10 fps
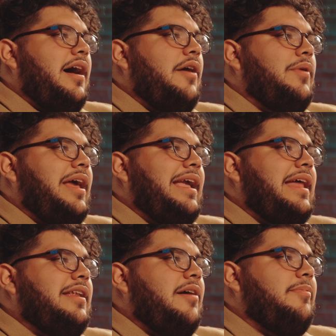when I
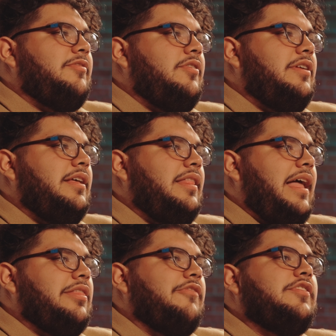get an opportunity,
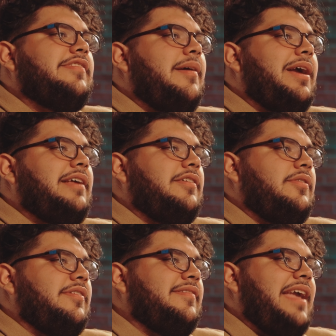like the first time I got to
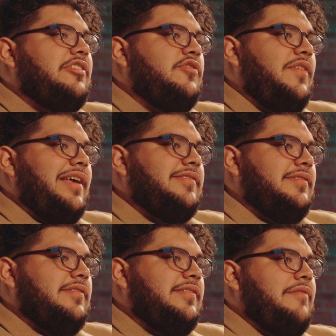go to Sketch
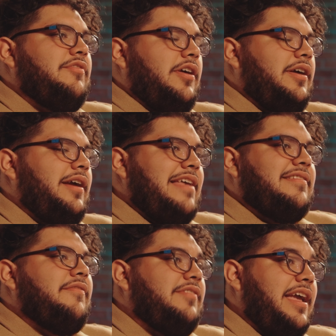Fest,
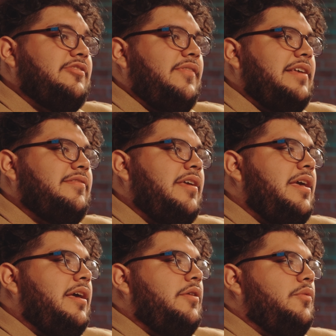SF Sketch Fest,
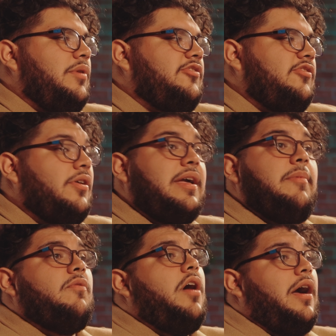which don't
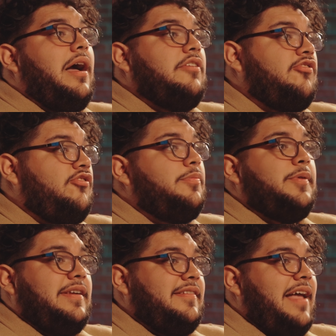get me wrong,
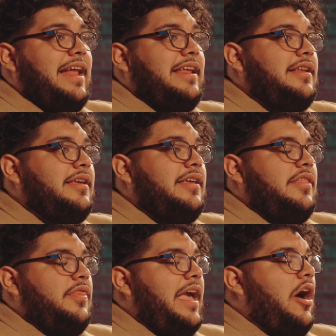super
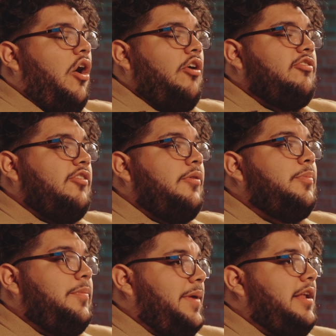excited. They also
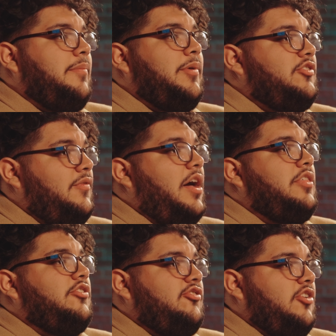put me on a bunch of
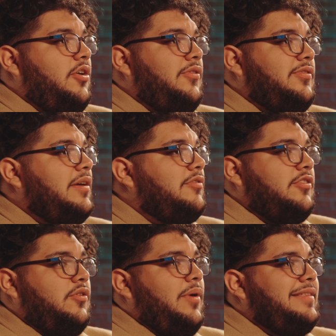other shows. It
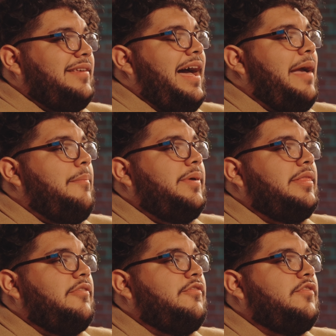was a great time,
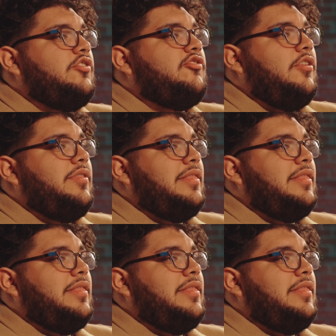but the first